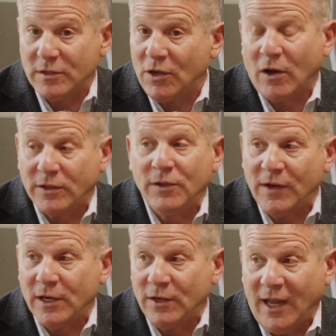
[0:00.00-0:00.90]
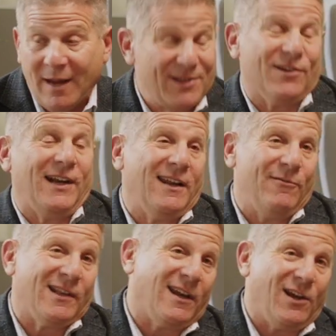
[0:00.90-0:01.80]
talked a very good game. It turned out he
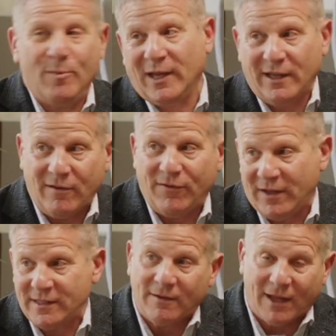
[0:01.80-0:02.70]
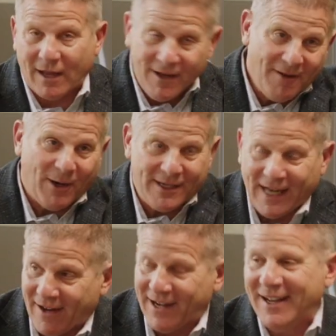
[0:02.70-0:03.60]
was like commingling funds and went
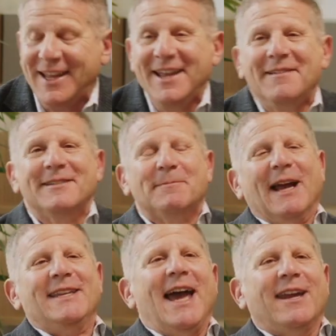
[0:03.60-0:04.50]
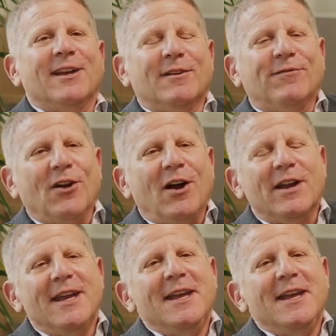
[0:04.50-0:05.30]
down in a spectacular fraud.